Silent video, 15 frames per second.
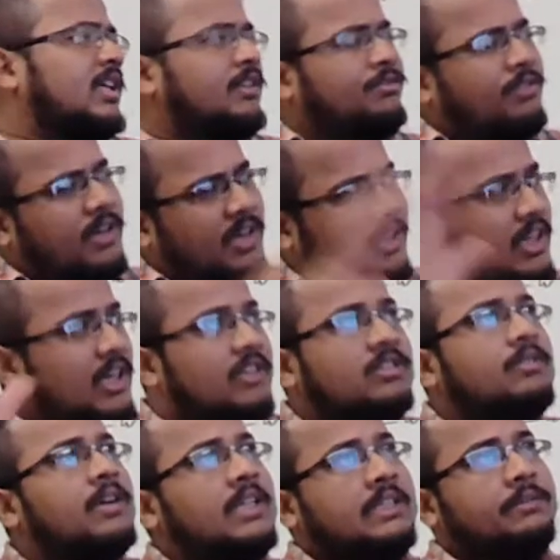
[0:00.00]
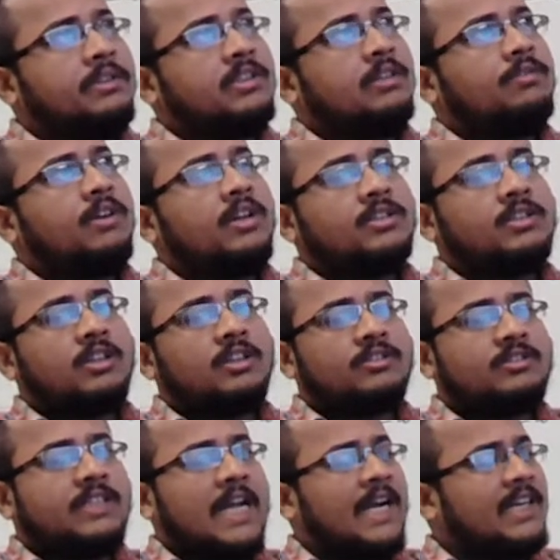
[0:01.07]
are different kinds of activation
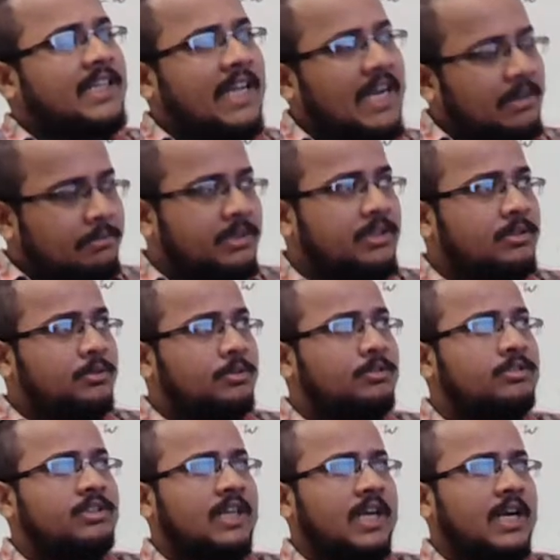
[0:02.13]
functions that can be used